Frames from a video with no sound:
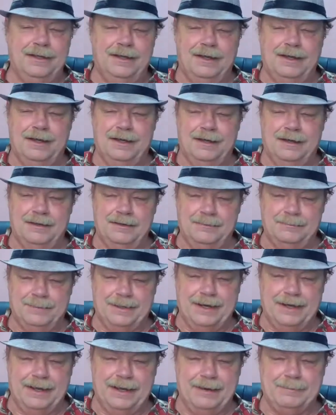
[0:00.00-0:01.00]

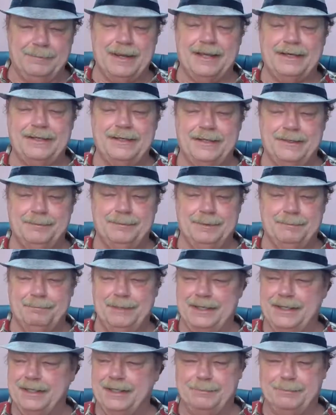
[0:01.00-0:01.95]
But I'm not terribly